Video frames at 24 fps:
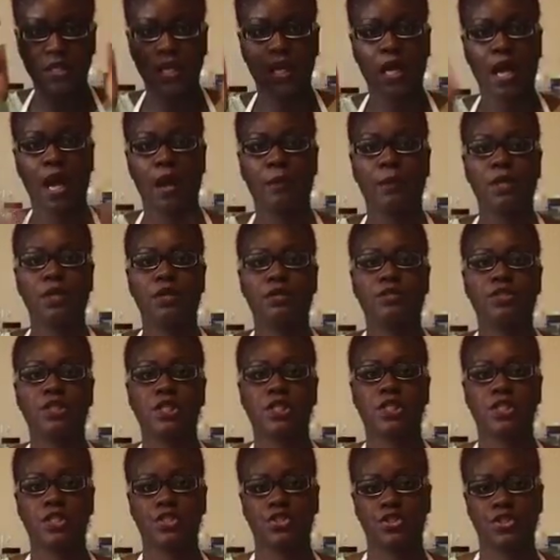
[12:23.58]
say, I'm
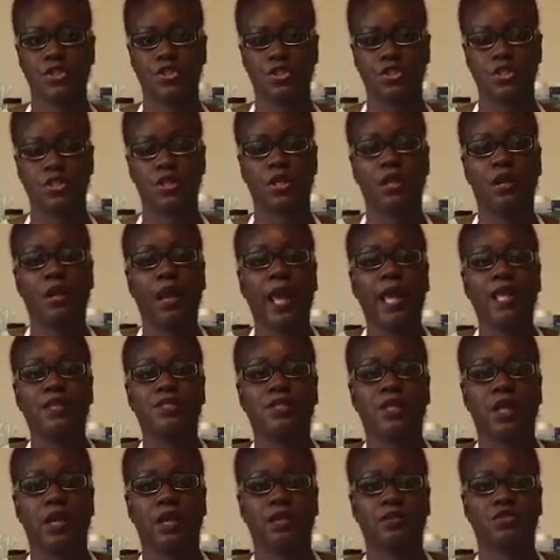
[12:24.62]
allergic to
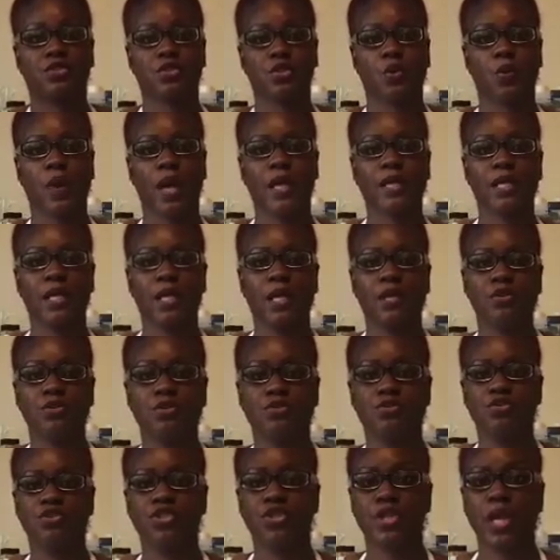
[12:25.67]
latex, so I can't
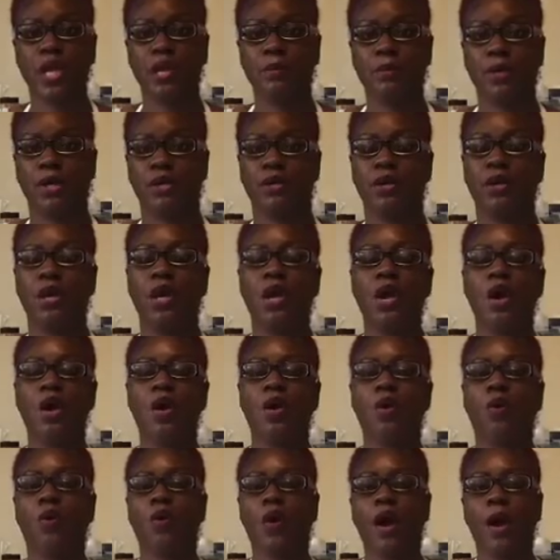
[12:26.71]
use shea butter.
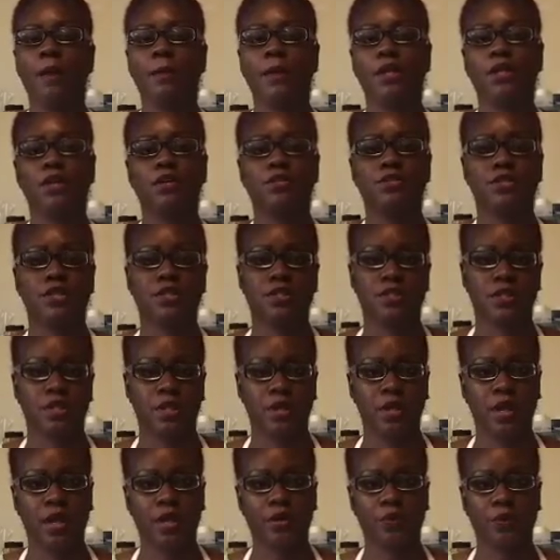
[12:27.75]
Or I'm allergic to
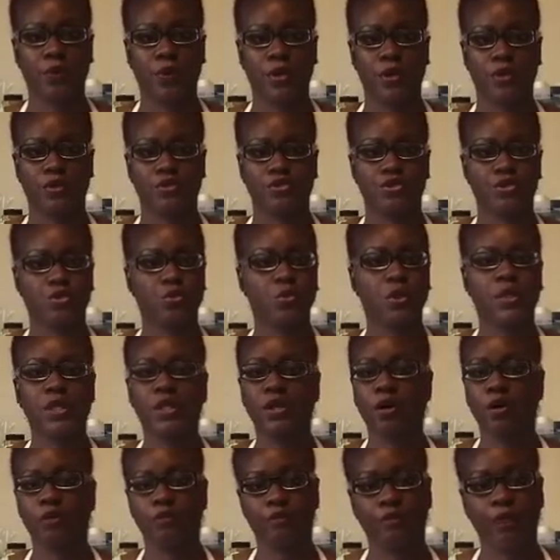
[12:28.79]
nut oils. You
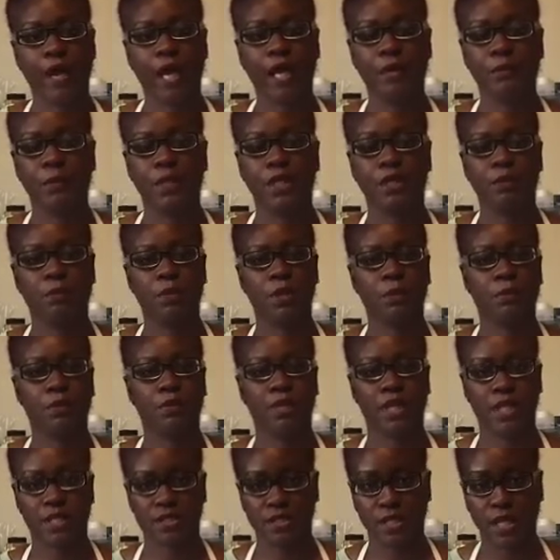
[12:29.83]
really don't find many
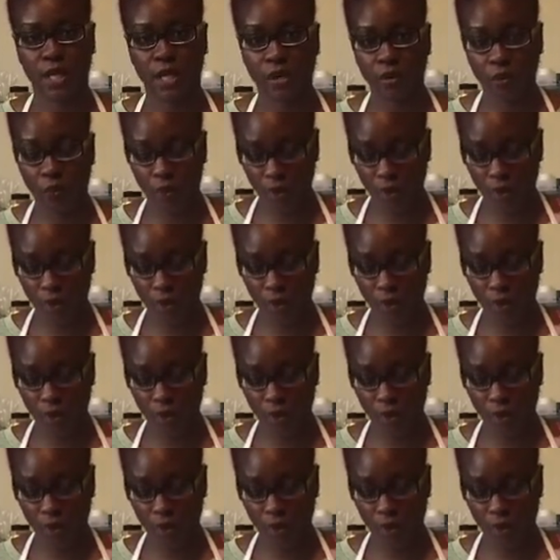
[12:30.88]
people that say,